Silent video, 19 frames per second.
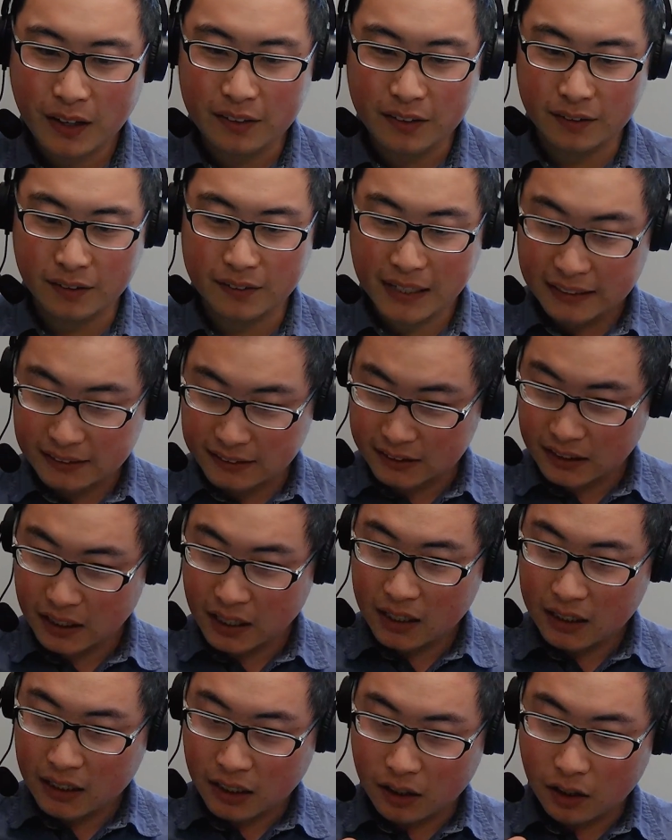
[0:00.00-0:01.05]
I think that's
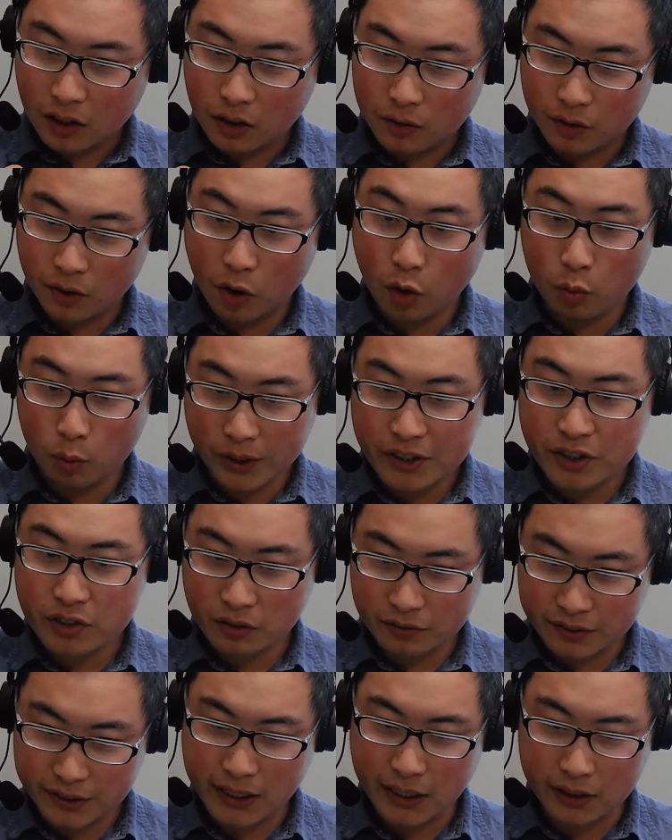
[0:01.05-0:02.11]
uh, the origin
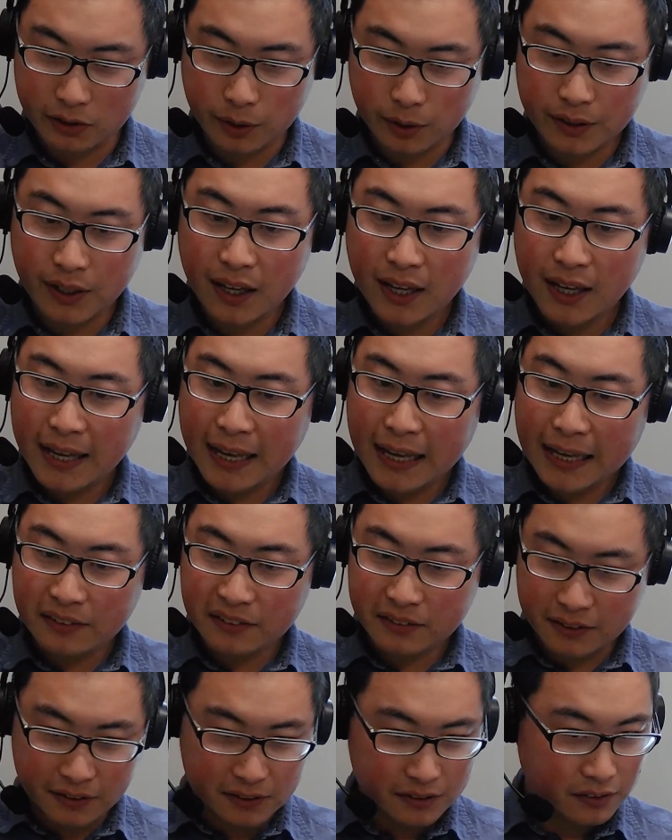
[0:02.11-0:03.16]
of scattering.
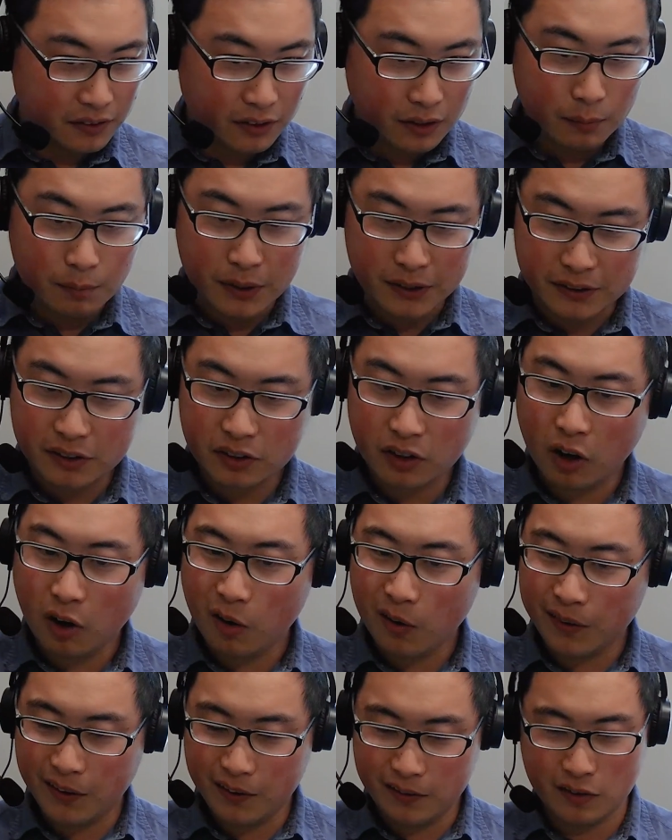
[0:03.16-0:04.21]
And this limits
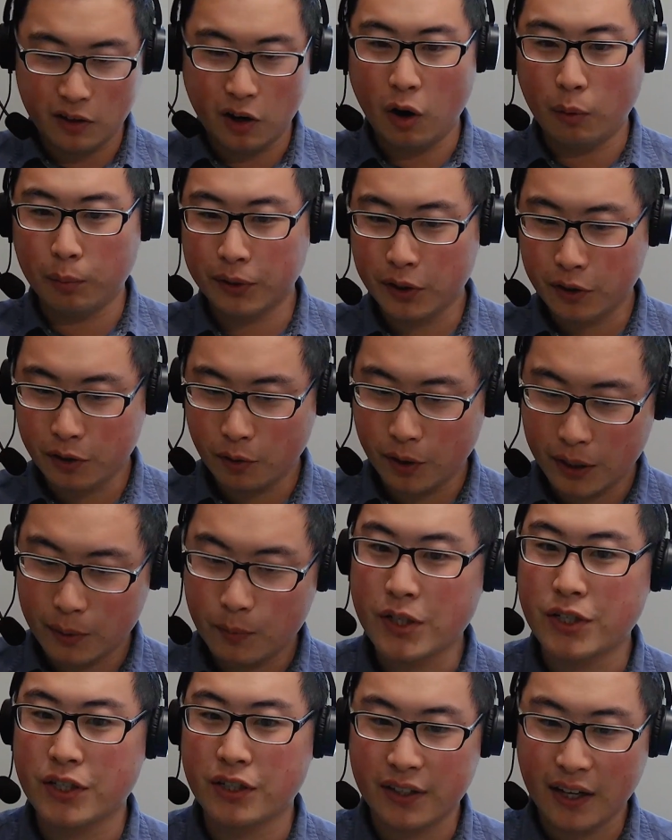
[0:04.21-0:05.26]
all these optical
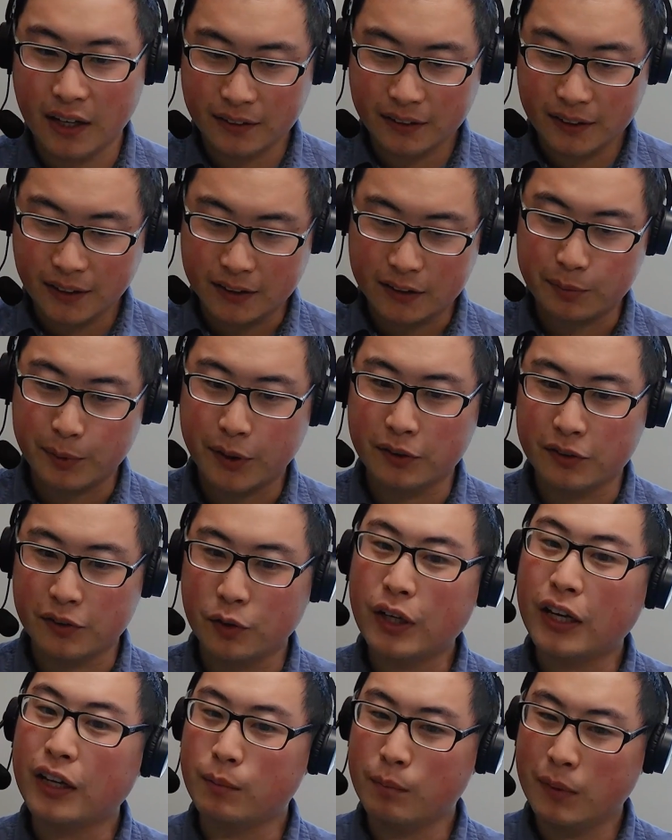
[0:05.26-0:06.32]
imaging techniques because you
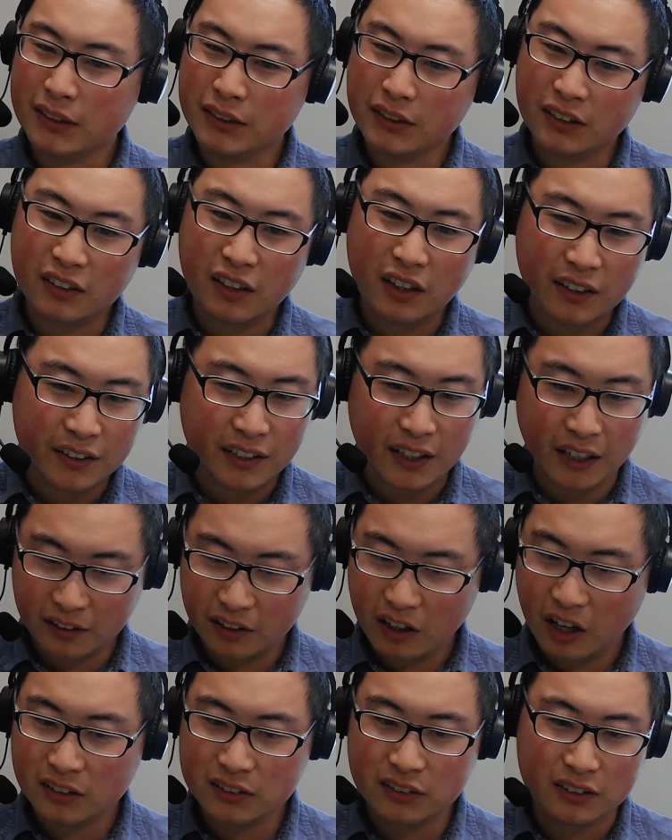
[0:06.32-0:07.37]
can imagine light
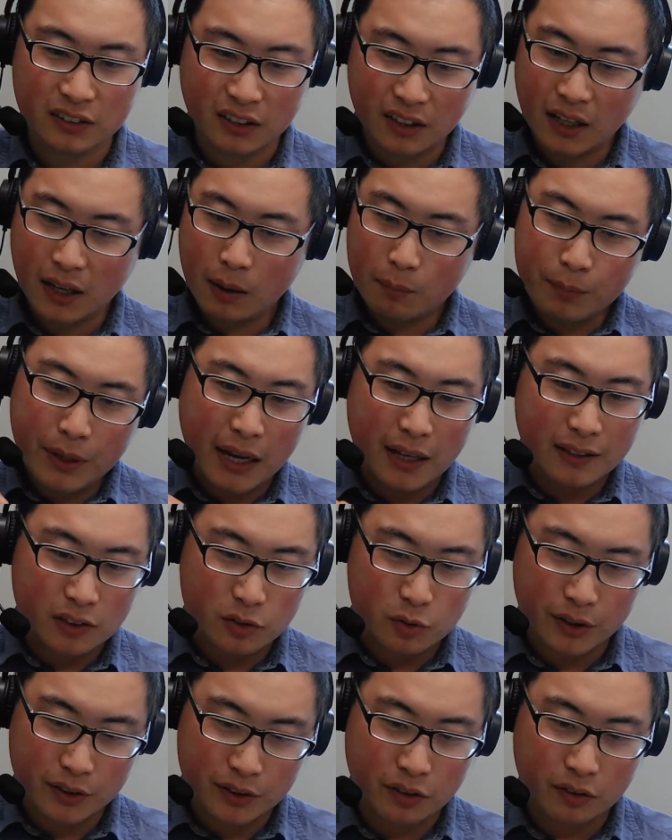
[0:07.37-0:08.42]
cannot
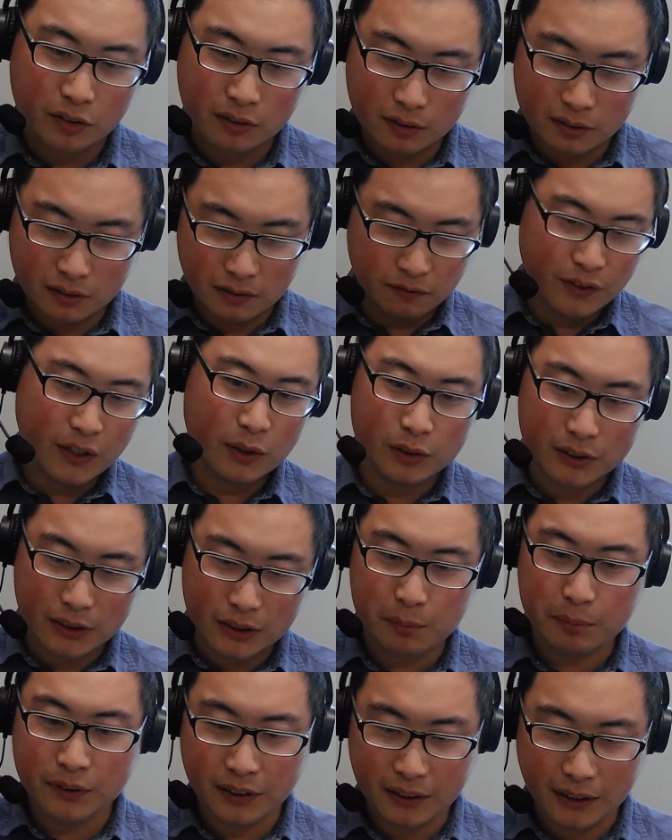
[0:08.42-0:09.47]
penetrate very
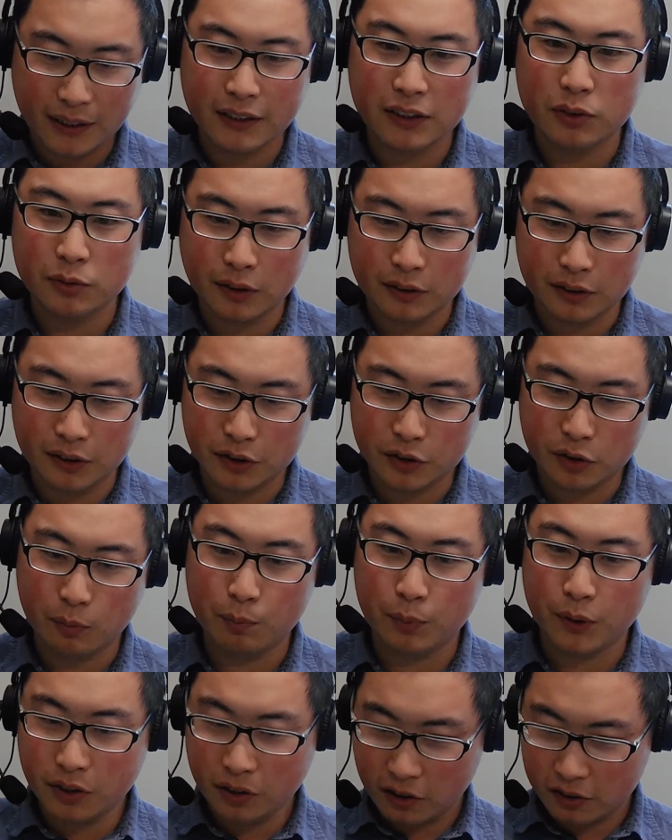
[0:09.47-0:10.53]
deeply into the tissue
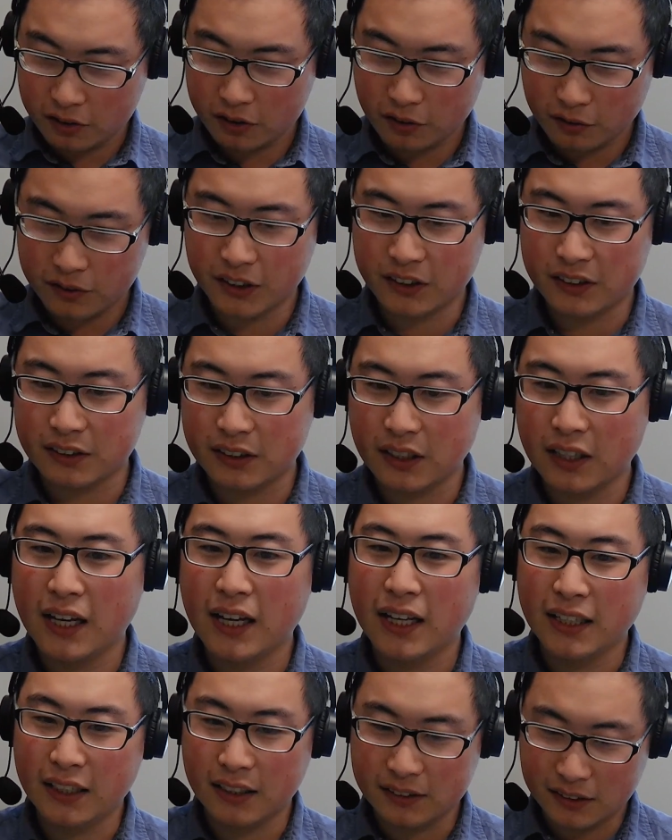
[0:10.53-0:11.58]
because of this
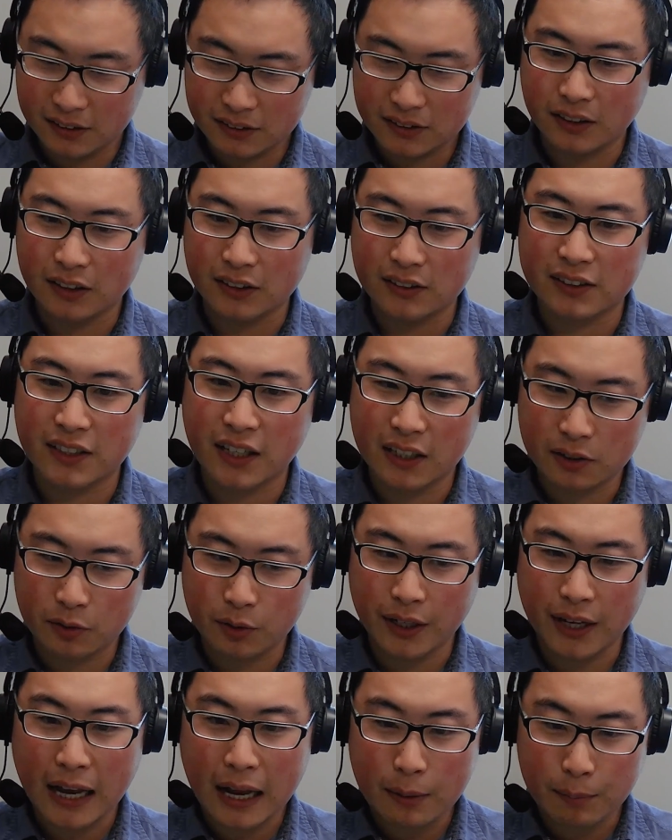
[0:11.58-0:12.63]
existing
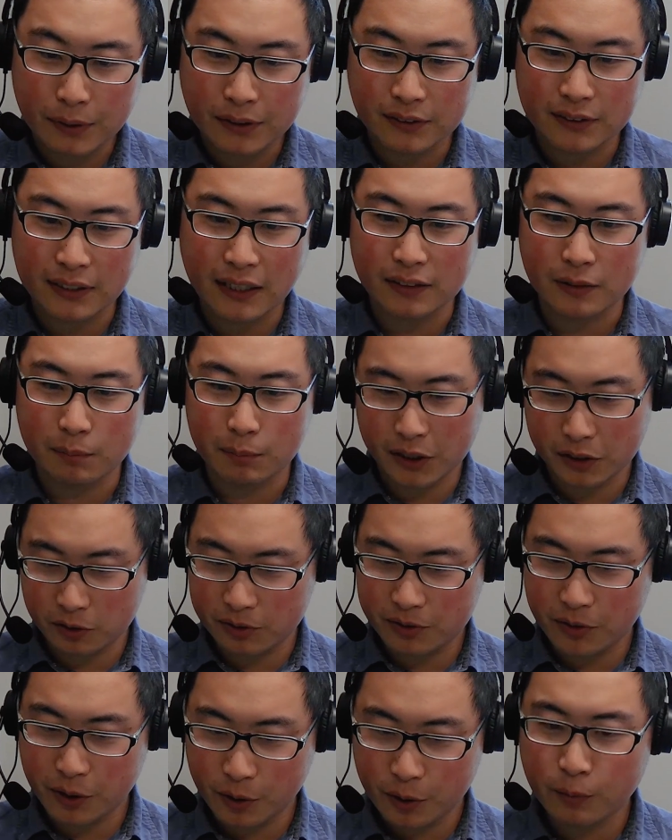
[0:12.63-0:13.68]
scattering happens at the
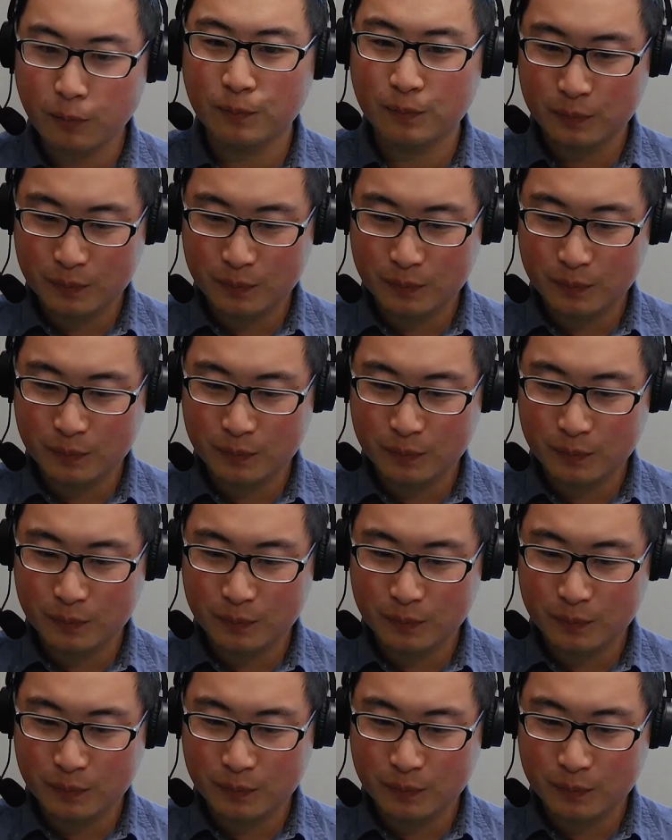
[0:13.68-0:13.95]
microscale.